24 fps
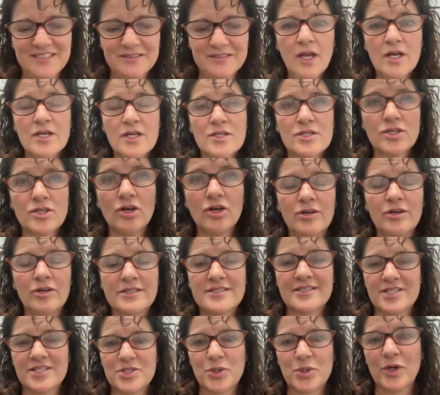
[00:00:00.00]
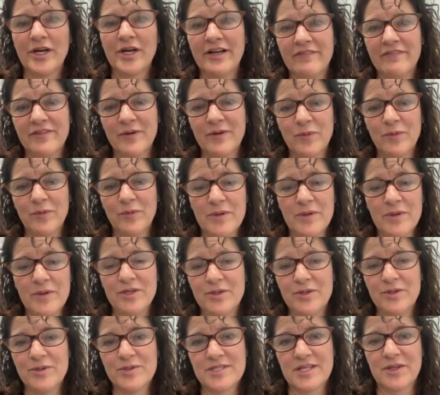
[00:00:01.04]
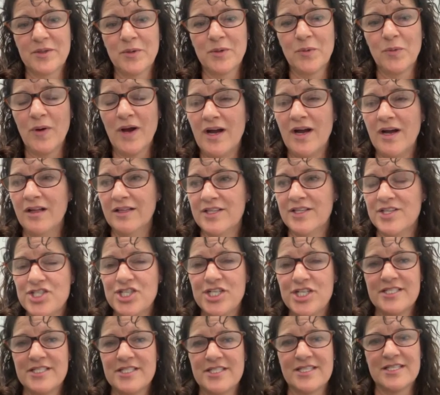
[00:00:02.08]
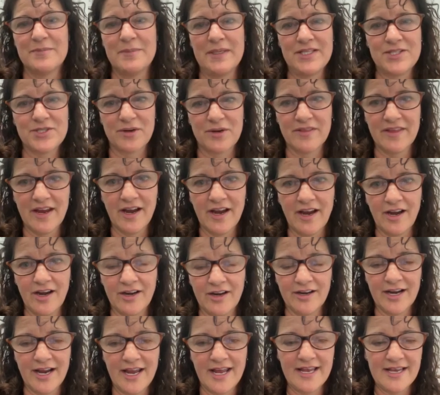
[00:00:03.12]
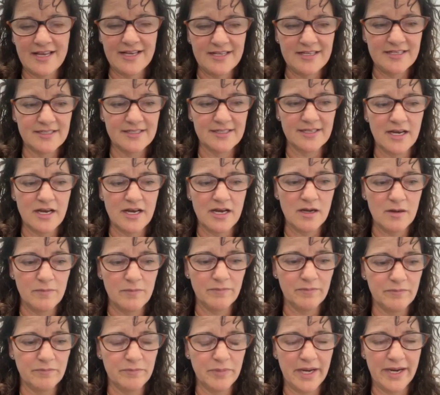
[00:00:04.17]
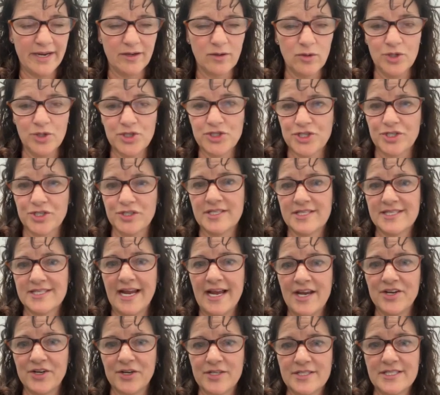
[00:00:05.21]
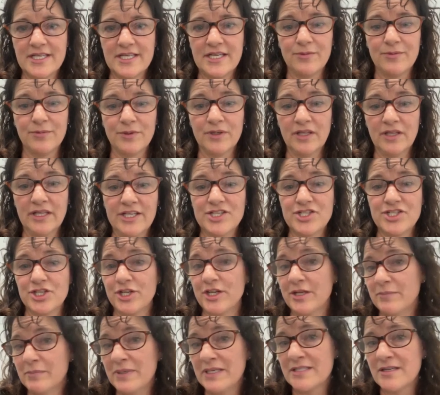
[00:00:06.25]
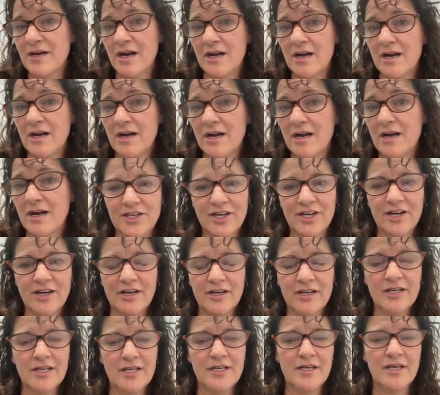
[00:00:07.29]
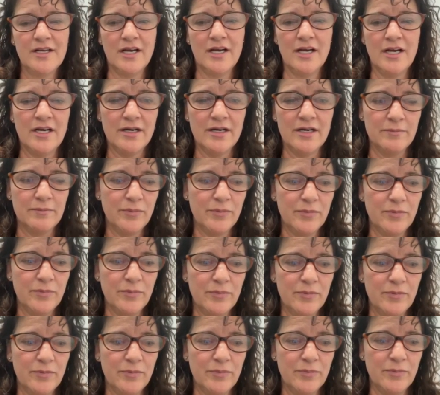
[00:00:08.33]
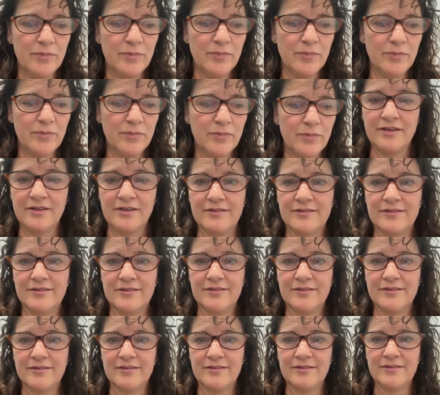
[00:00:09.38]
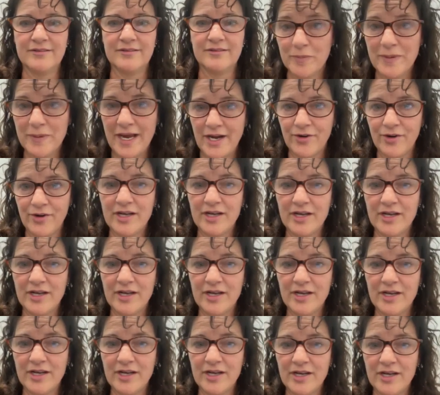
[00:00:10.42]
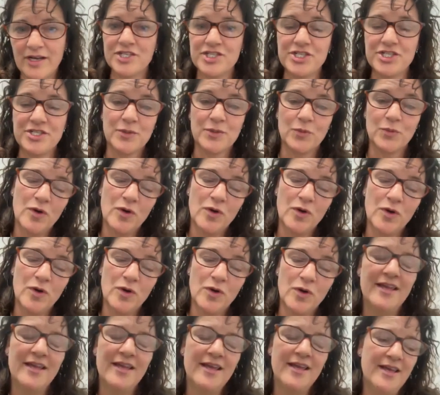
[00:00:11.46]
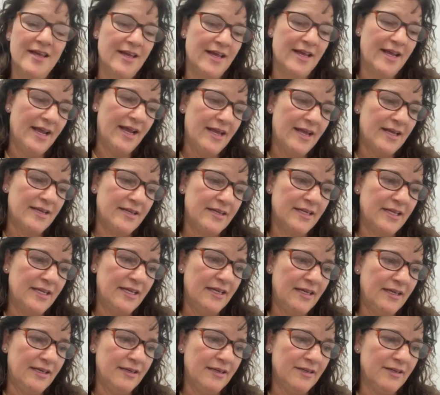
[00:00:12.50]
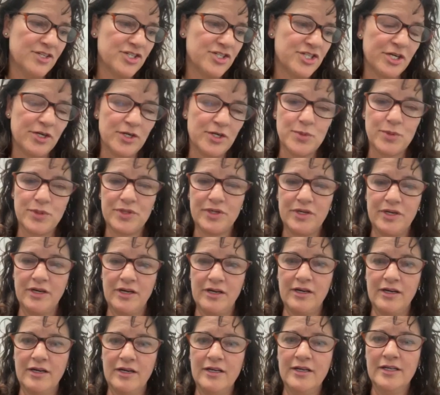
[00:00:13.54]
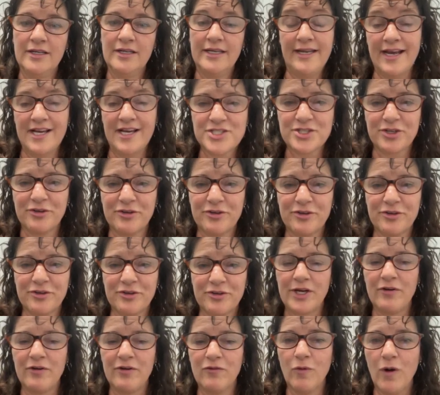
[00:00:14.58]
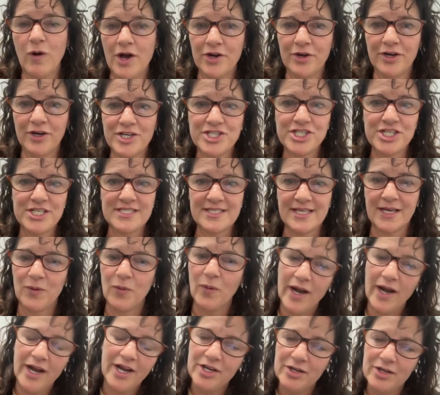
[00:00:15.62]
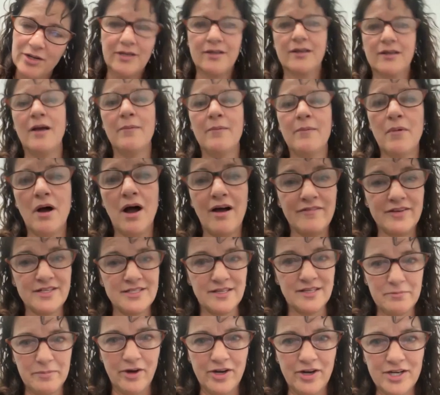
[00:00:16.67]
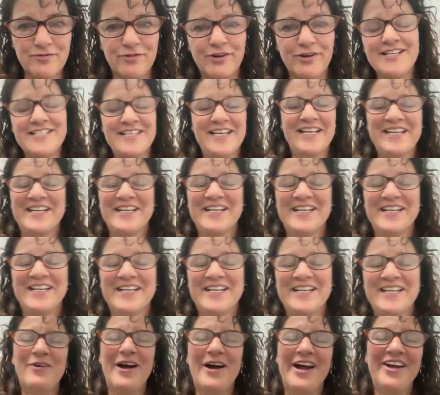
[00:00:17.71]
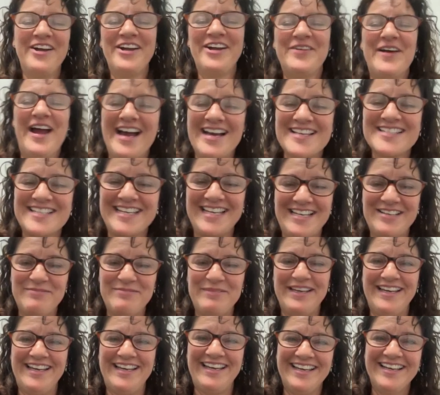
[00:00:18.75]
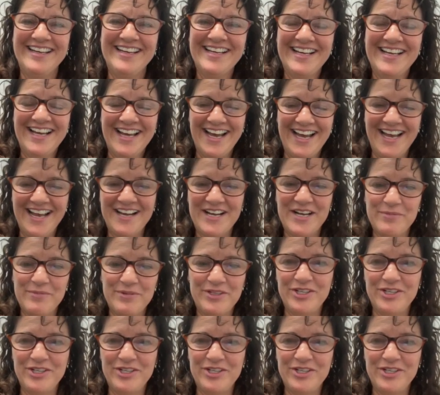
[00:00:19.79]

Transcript: So it's the story of the woman who's at the well and Jesus meets her there. And by cultural standards, he really shouldn't be talking to her, both with different cultural backgrounds, but also that she's a woman. And he shares with her, he asks her for a drink of water, and she's like, why are you, and I'm obviously paraphrasing, why are you asking me? You